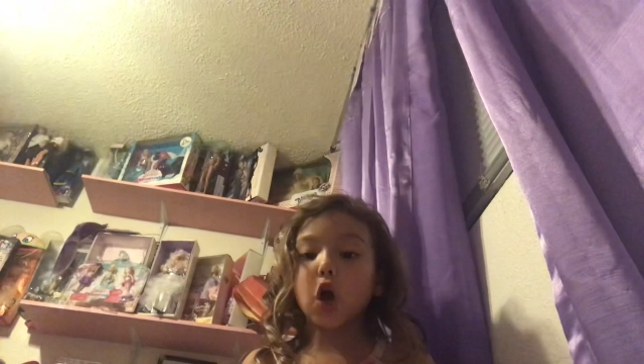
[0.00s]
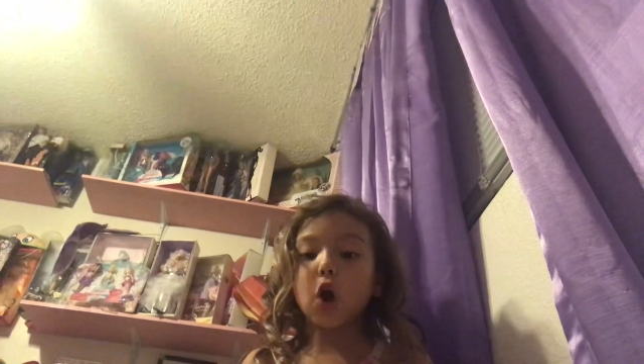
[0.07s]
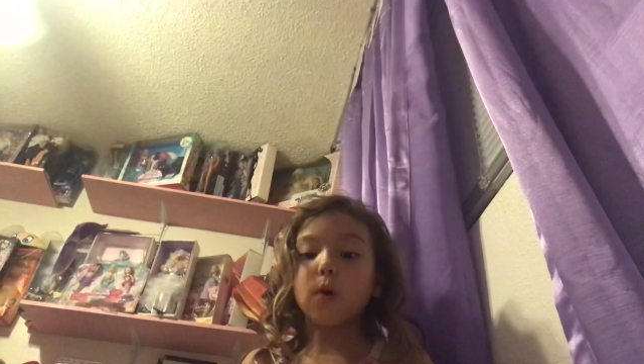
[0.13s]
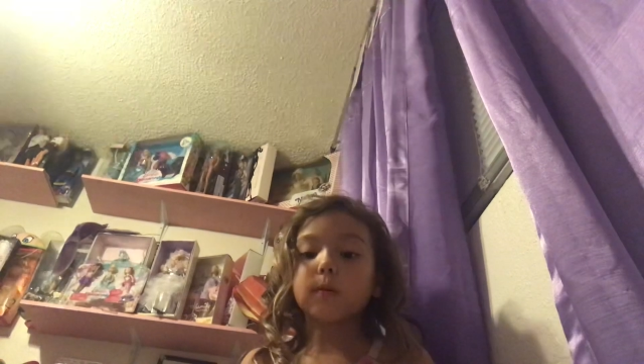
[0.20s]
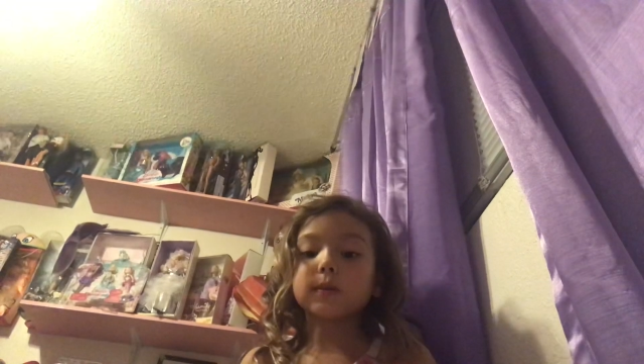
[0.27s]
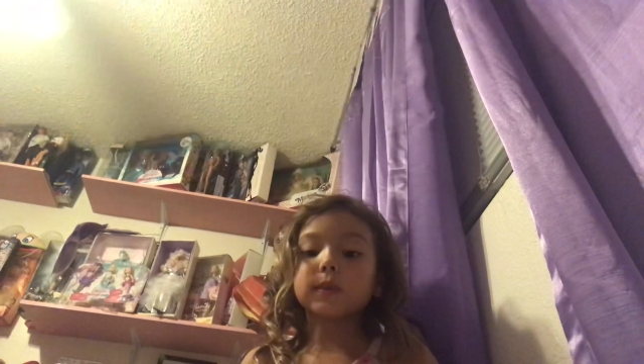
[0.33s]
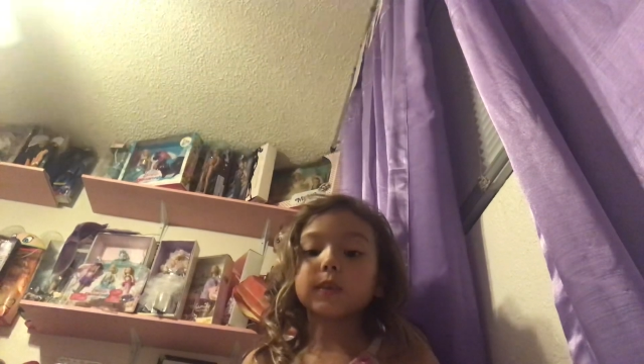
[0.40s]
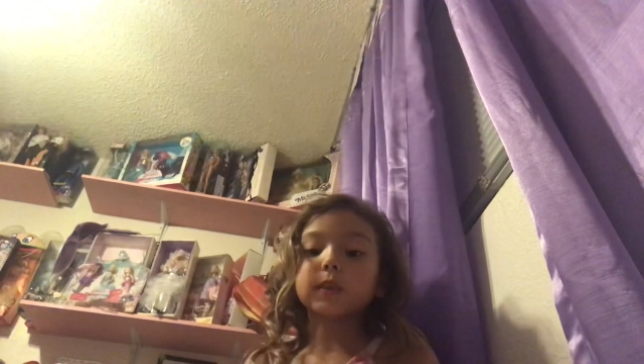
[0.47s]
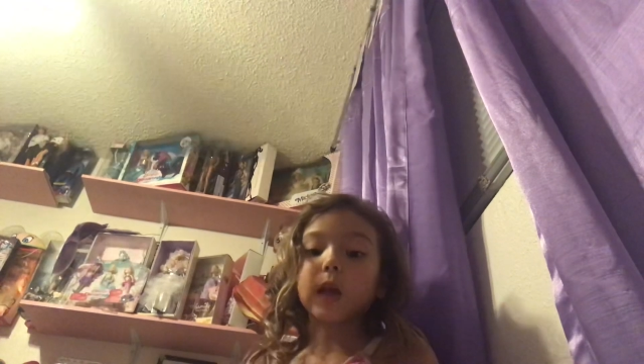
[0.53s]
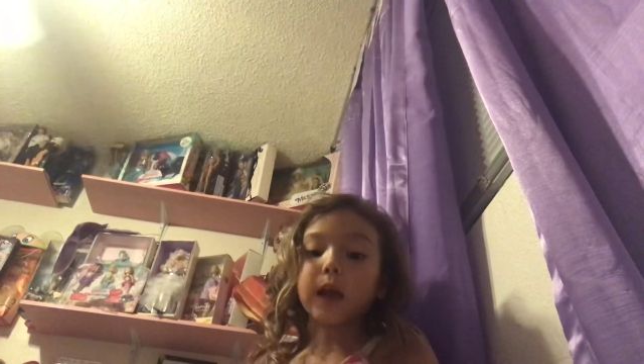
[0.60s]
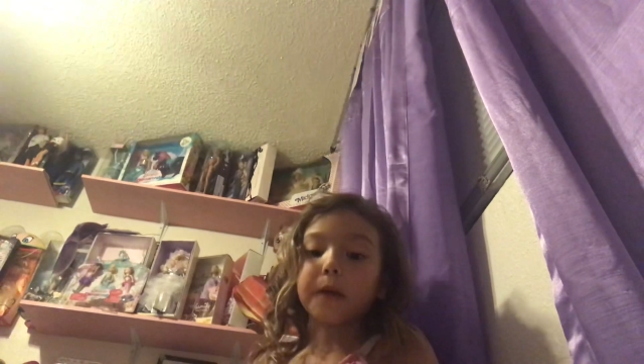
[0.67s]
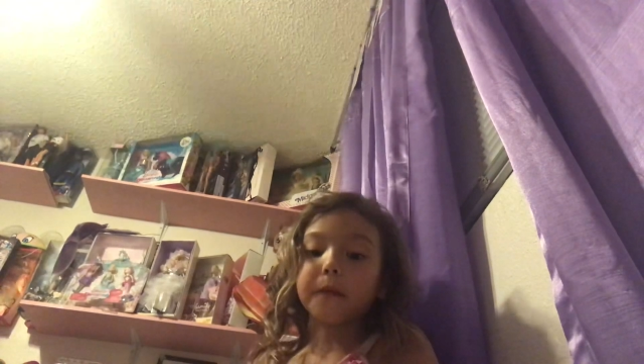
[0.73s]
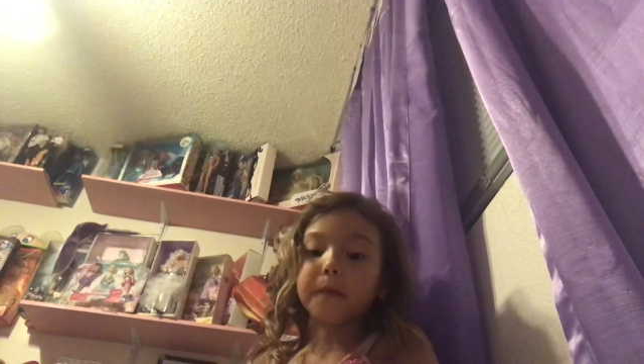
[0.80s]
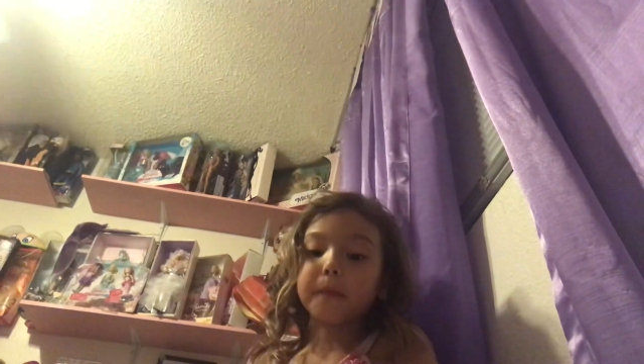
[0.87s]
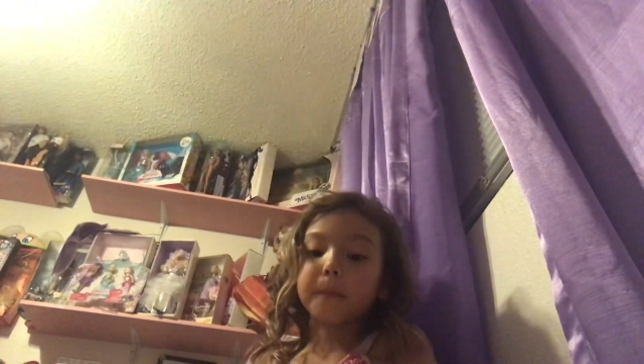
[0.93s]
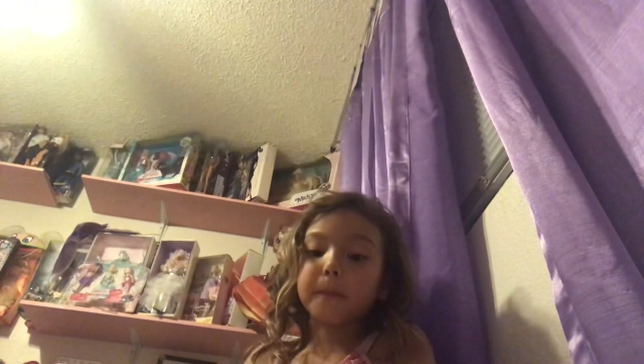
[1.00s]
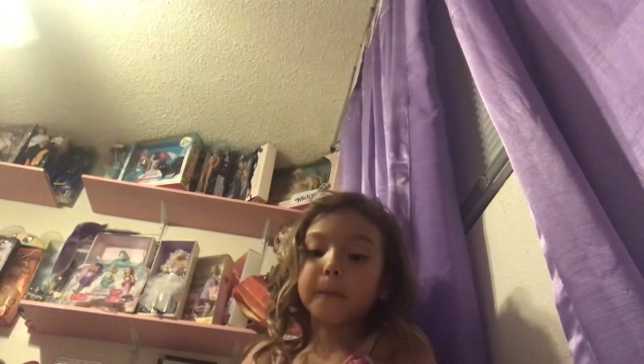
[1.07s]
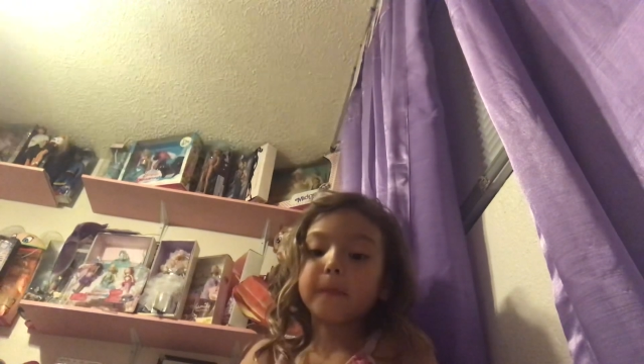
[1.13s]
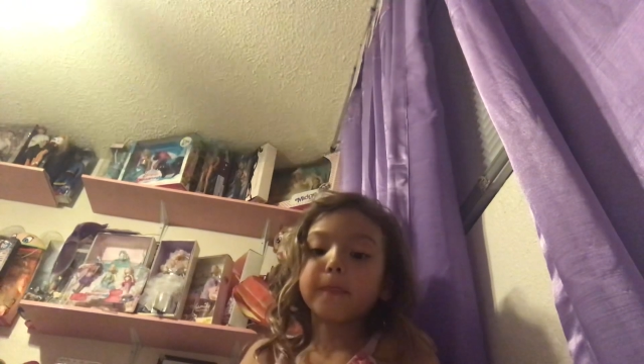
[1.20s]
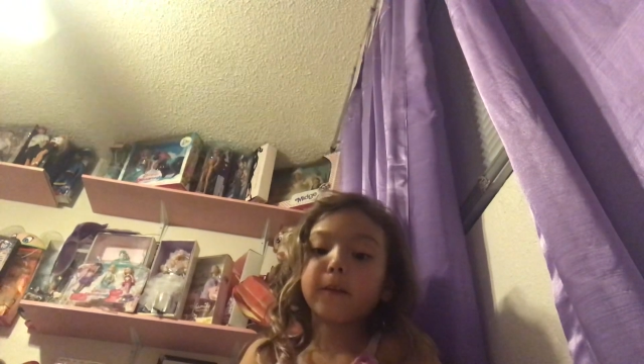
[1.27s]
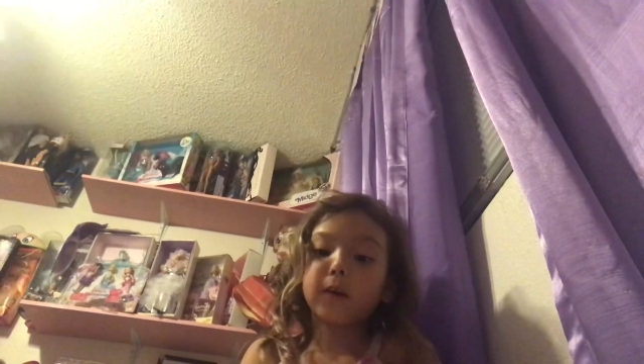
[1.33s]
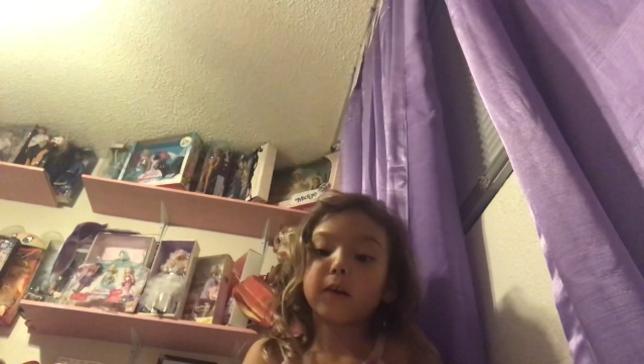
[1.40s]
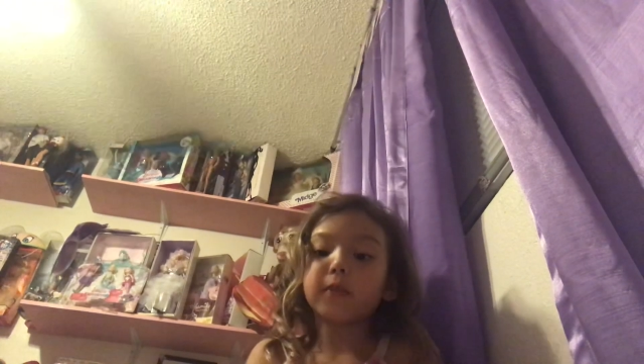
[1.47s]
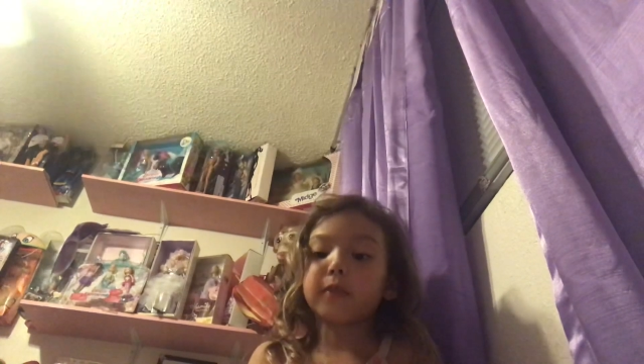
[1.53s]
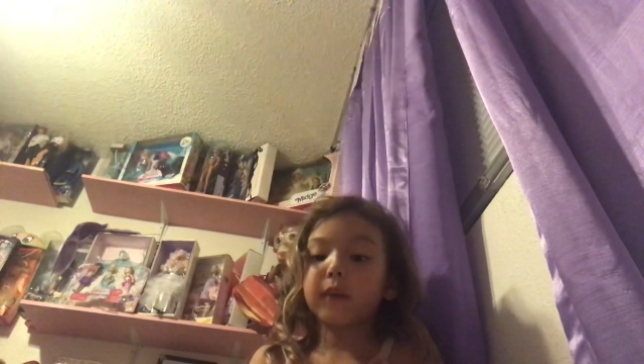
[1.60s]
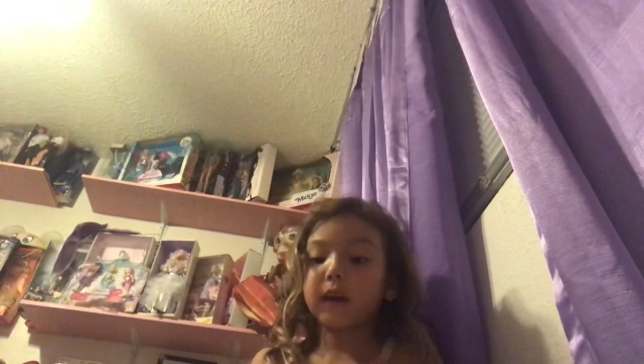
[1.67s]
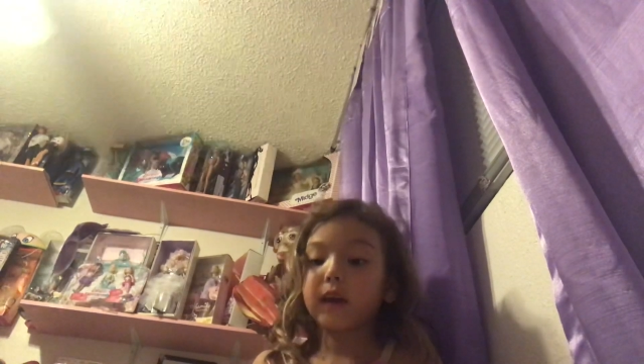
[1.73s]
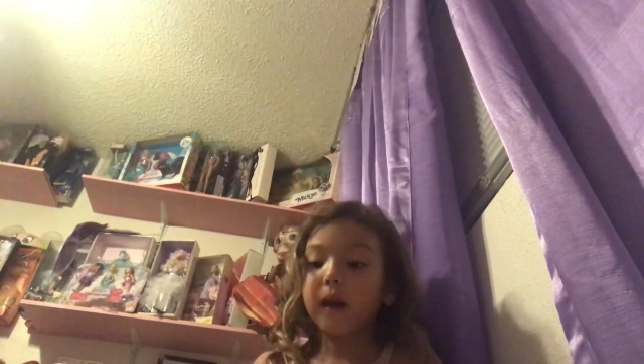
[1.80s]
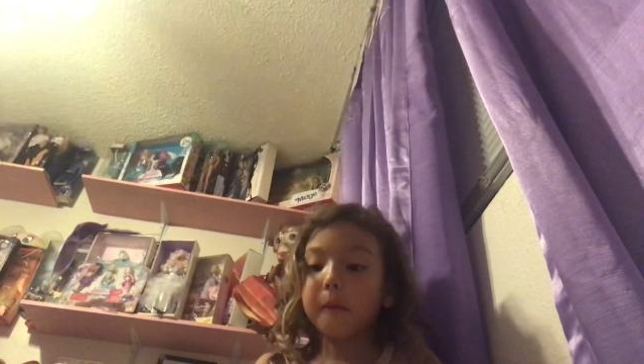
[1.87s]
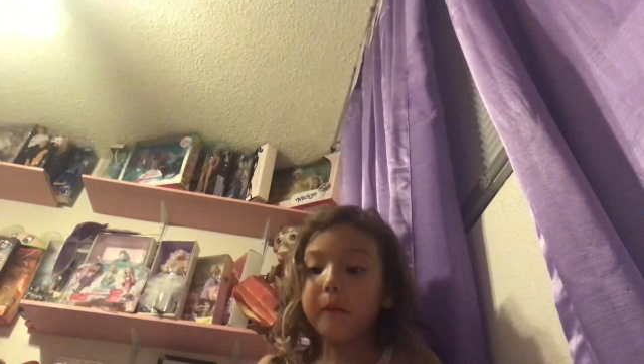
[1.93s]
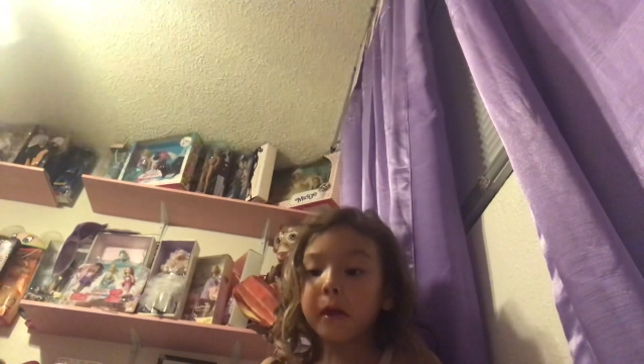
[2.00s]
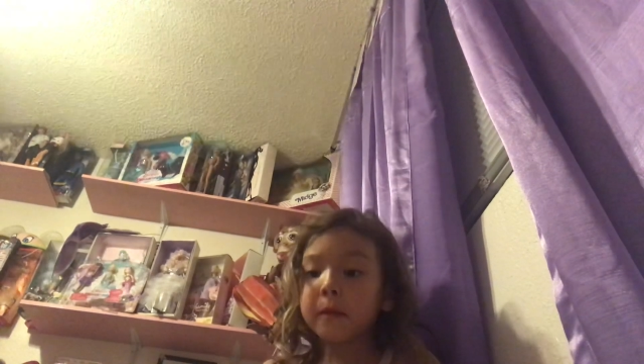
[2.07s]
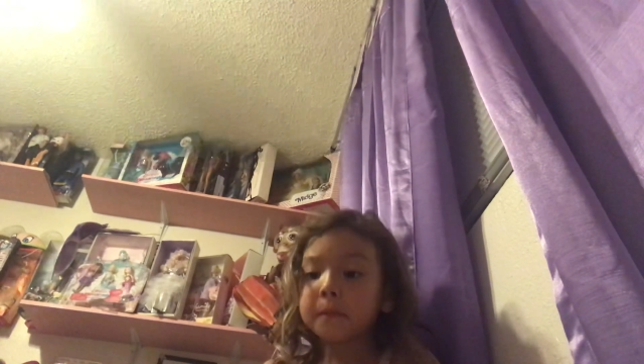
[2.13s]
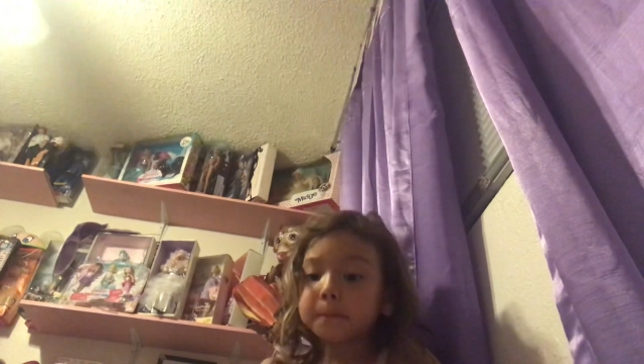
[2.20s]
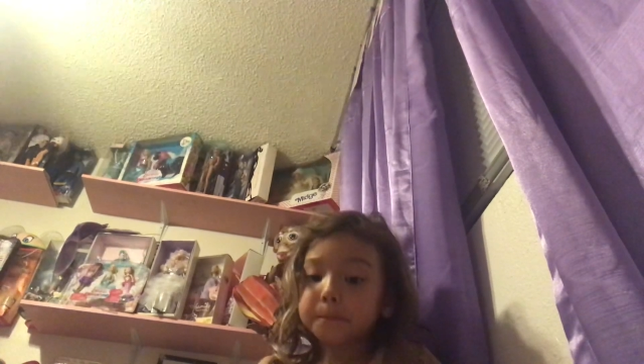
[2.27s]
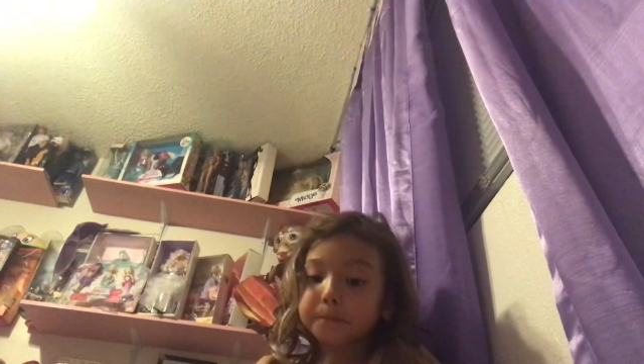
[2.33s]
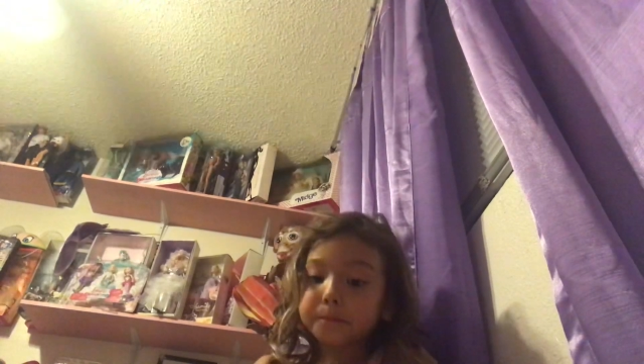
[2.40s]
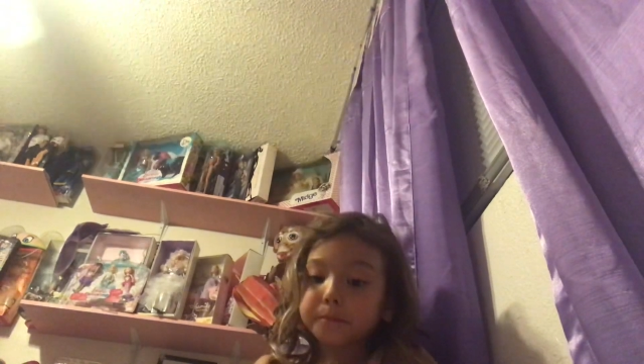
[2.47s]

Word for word: So, sec third thing I meant.